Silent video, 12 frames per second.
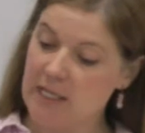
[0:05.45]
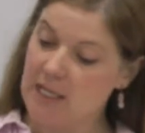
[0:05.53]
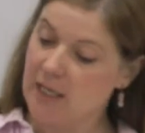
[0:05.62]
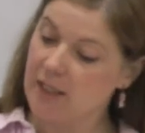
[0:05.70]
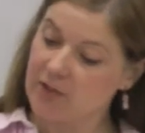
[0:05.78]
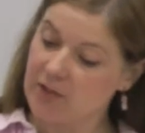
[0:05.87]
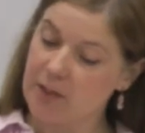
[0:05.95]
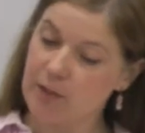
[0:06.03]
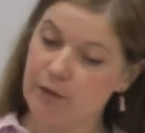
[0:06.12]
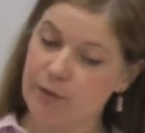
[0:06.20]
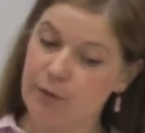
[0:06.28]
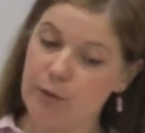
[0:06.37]
I'm going to take you
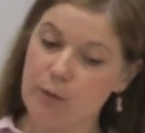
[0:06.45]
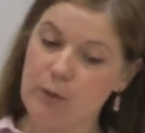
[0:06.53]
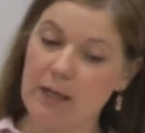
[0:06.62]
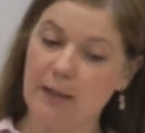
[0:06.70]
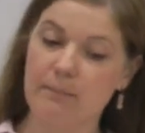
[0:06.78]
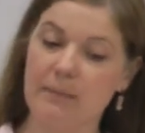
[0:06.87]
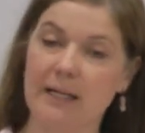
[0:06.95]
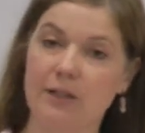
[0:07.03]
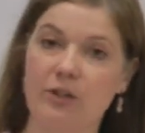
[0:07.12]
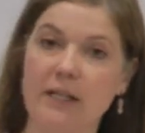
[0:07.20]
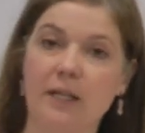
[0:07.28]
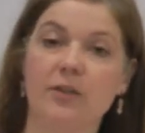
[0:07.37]
through
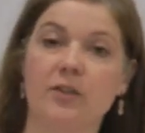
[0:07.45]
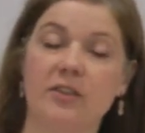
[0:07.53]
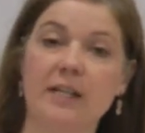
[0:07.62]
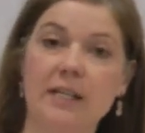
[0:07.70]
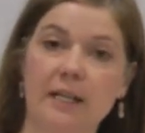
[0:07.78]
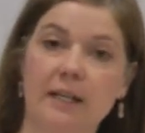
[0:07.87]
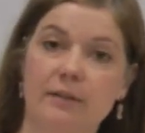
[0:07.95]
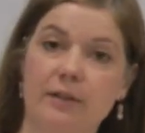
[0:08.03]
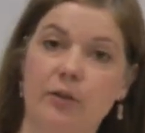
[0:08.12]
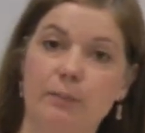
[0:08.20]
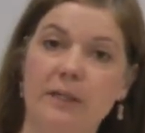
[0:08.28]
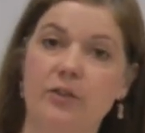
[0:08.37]
actually undertaking
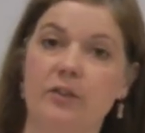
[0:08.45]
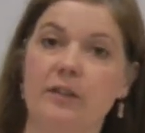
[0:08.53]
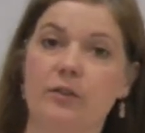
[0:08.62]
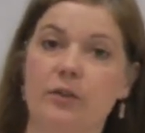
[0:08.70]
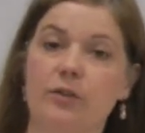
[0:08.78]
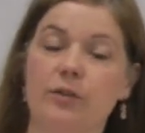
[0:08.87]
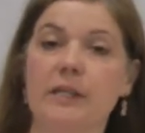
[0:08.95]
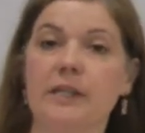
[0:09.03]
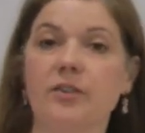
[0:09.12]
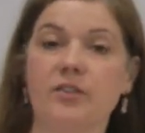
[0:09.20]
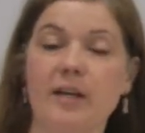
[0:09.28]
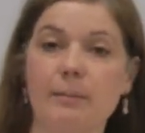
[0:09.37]
evidence-based dentistry and the
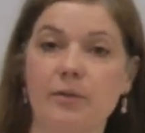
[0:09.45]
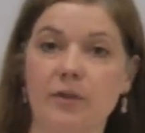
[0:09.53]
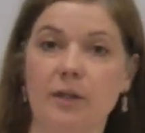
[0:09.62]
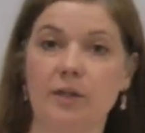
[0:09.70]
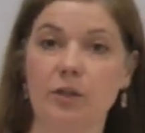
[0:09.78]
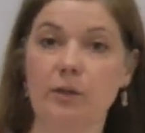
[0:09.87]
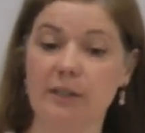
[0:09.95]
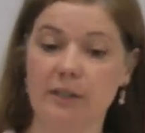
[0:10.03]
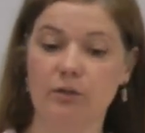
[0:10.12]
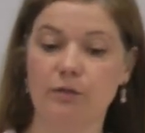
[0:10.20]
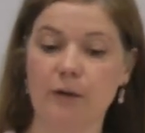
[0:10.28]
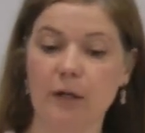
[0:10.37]
steps that you need
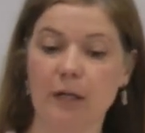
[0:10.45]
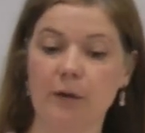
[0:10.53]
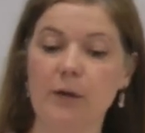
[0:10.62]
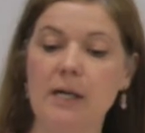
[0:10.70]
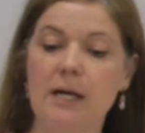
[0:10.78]
to follow